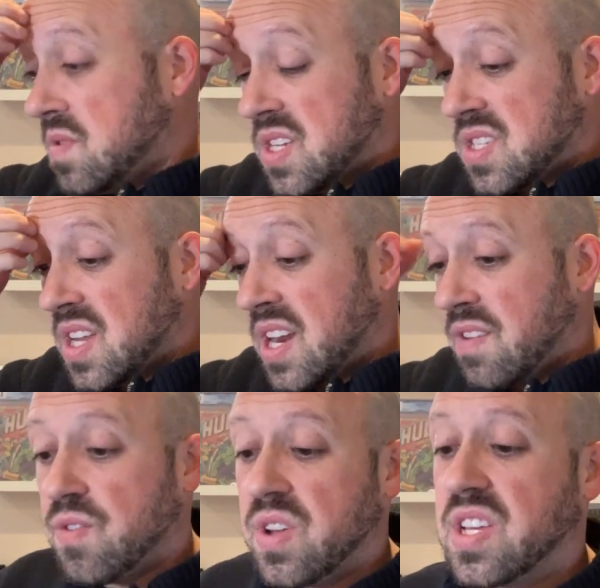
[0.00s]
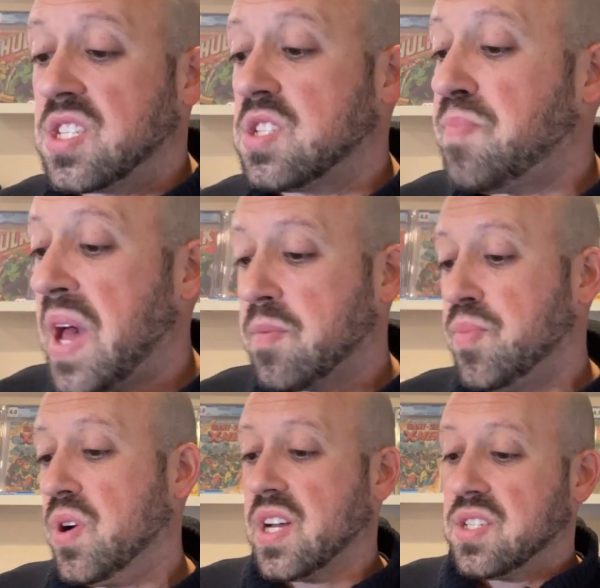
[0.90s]
not even really a spec
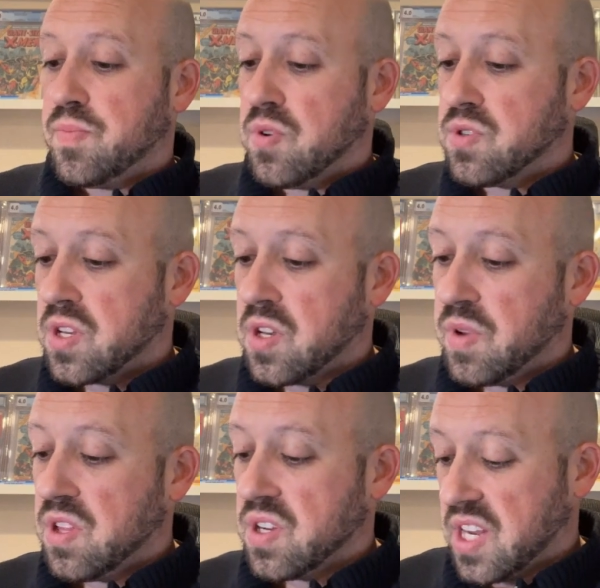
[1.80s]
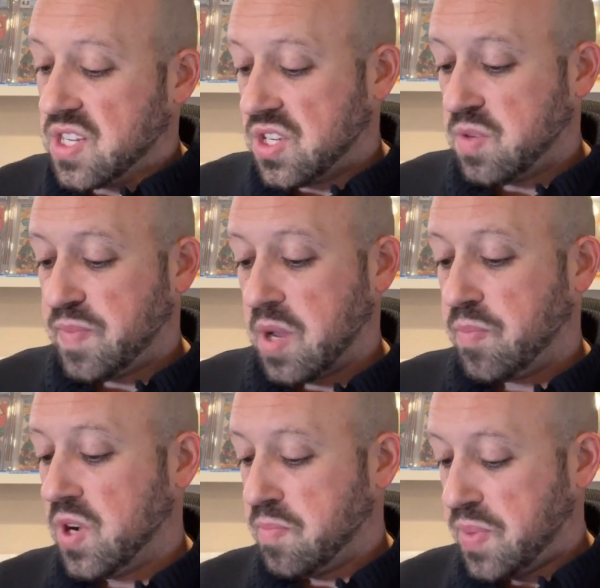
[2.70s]
book. I suppose it could be looked at as a
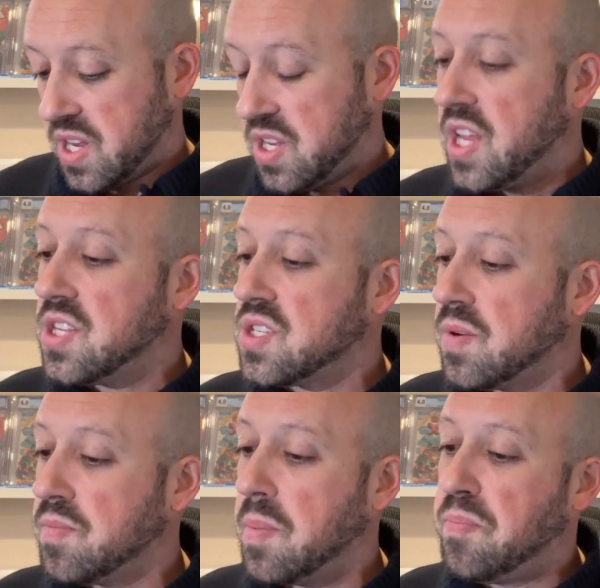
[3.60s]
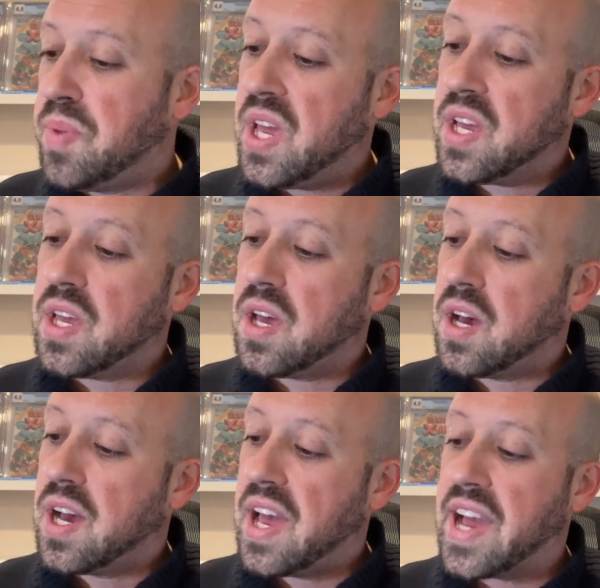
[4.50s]
spec book, but it is a big
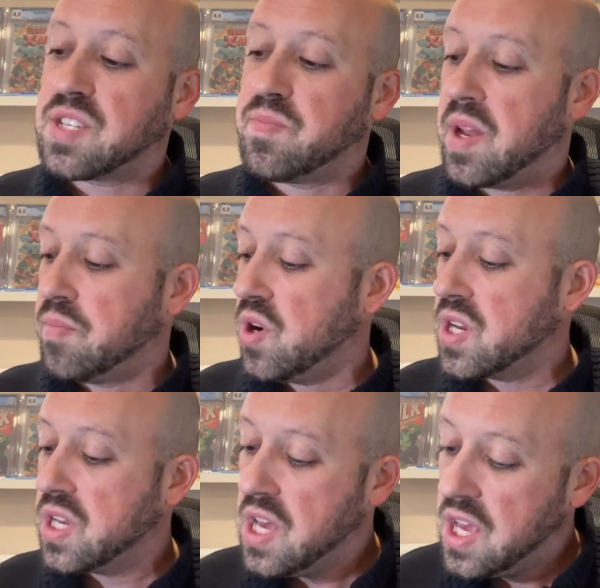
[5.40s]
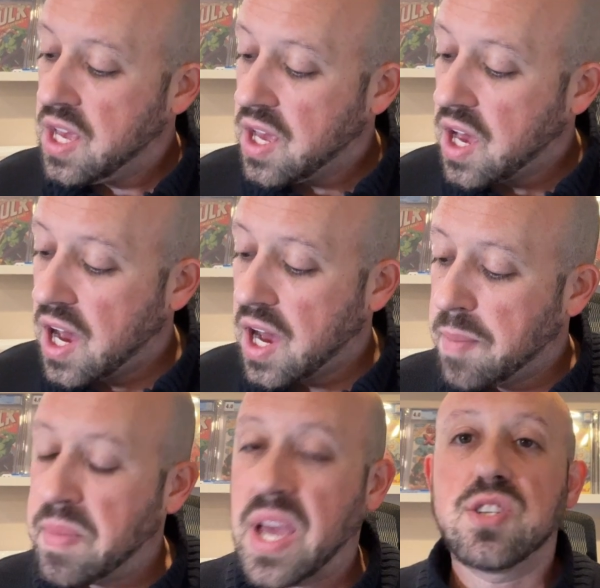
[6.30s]
X-Men book.
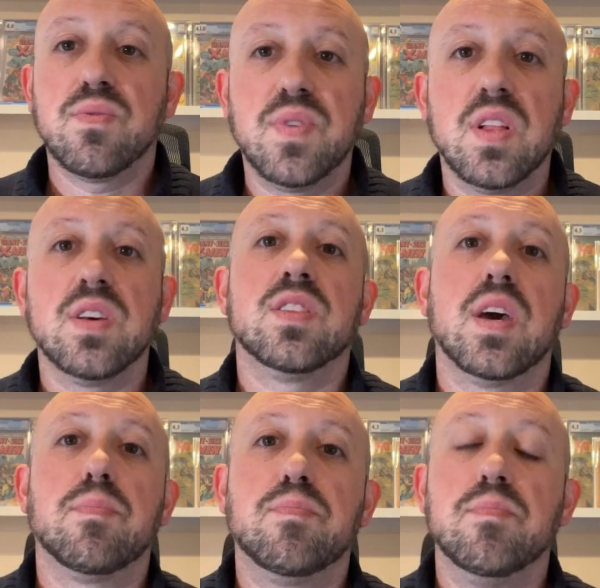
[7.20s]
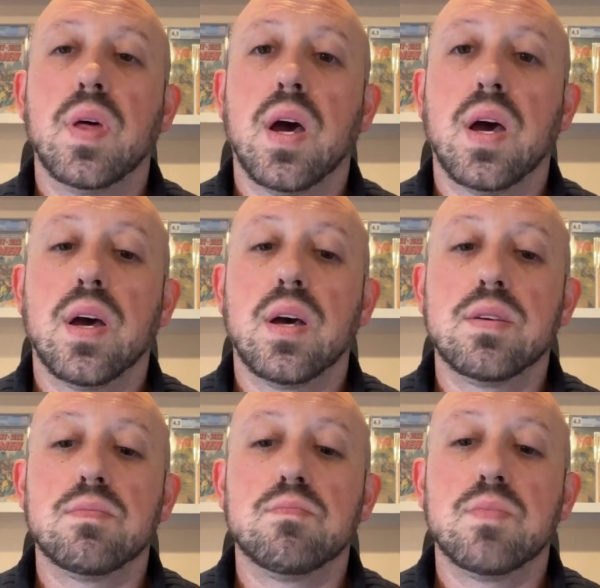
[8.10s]
Major villain that
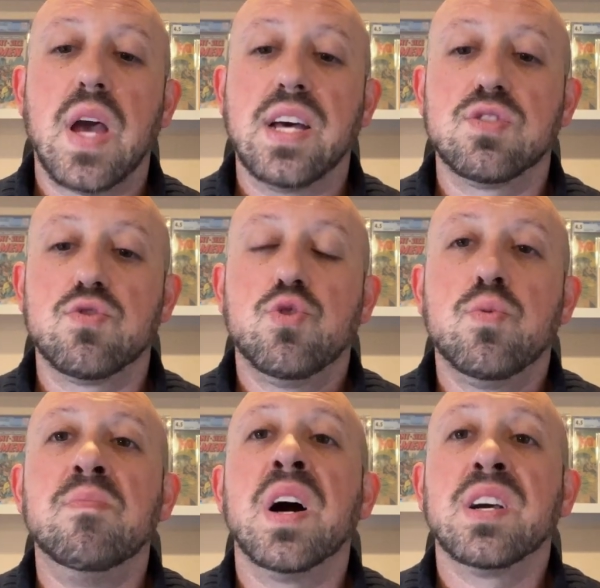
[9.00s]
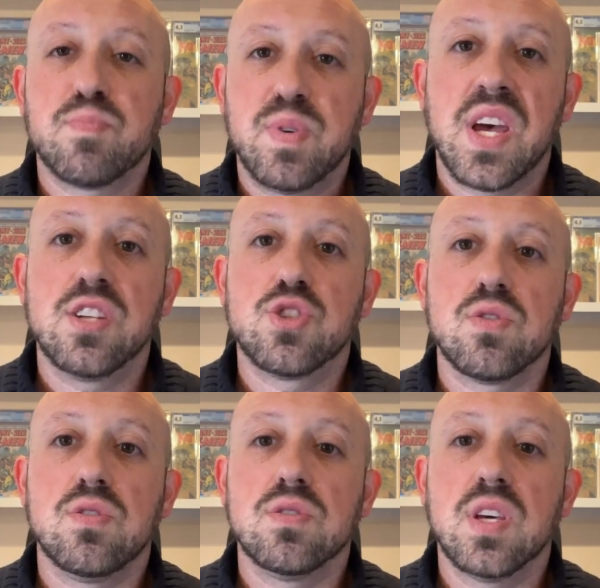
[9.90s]
has humongous
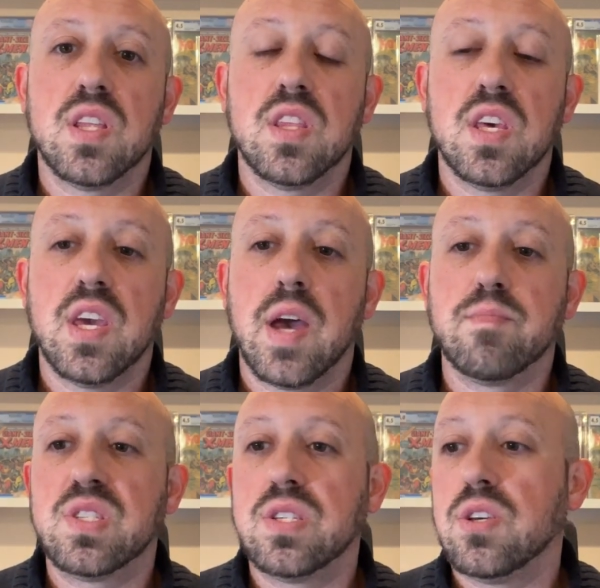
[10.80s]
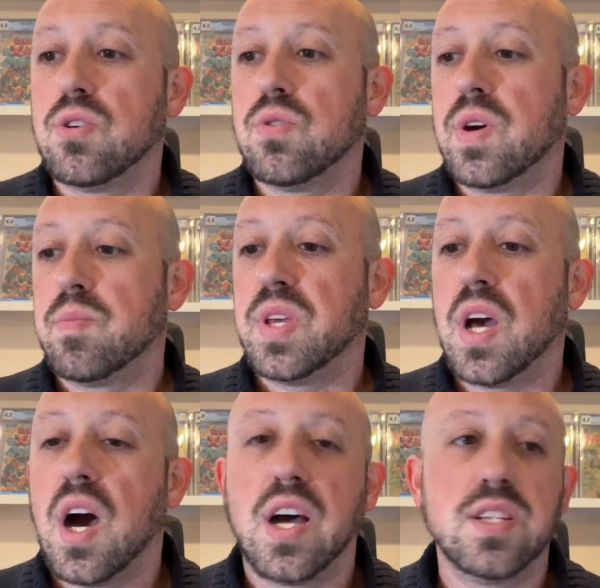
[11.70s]
potential in the MCU and
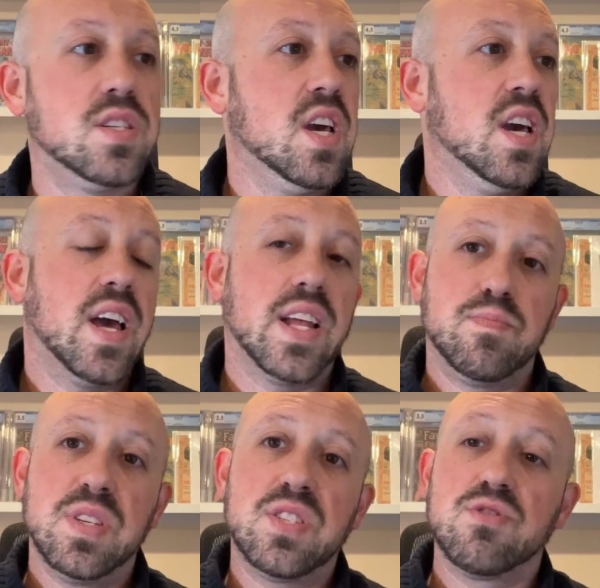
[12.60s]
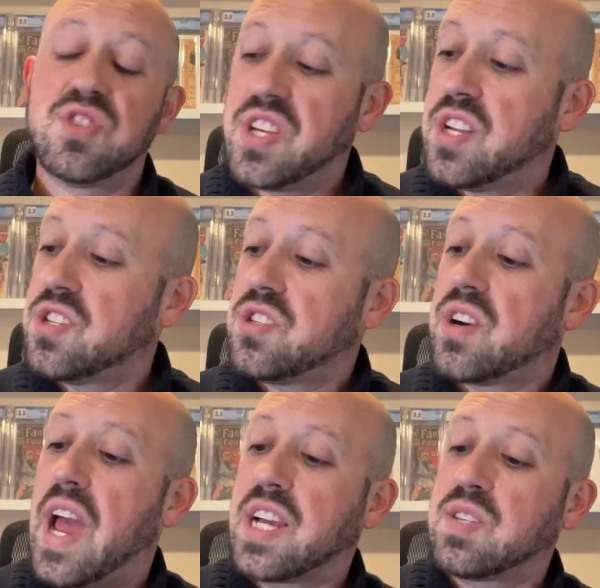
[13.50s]
beyond. That's Mr.
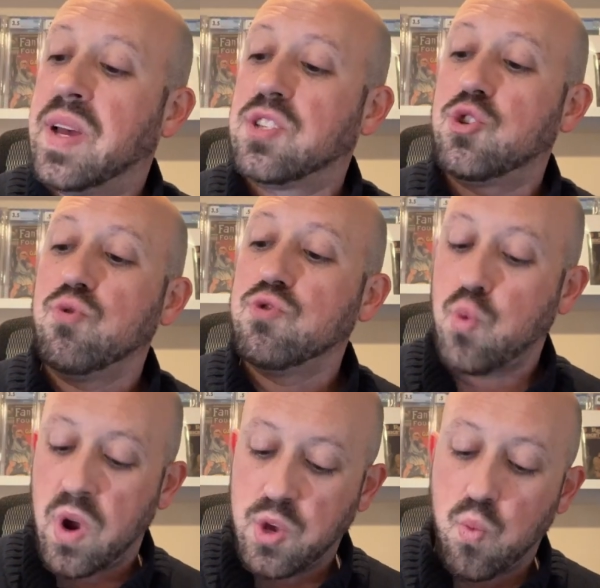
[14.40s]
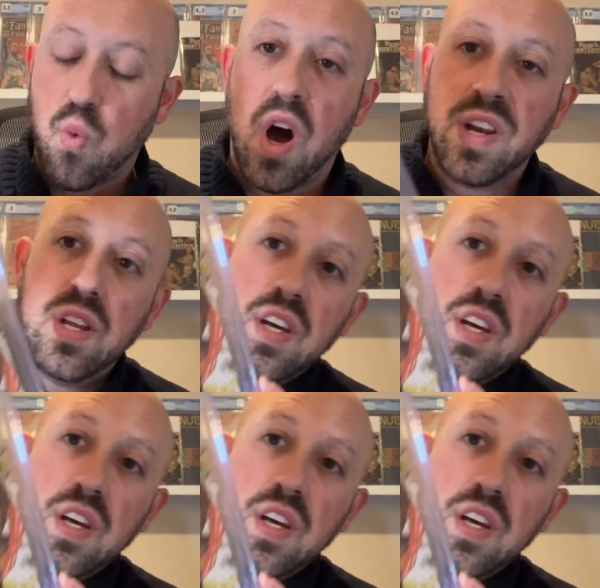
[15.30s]
Sinister, X-Men 221.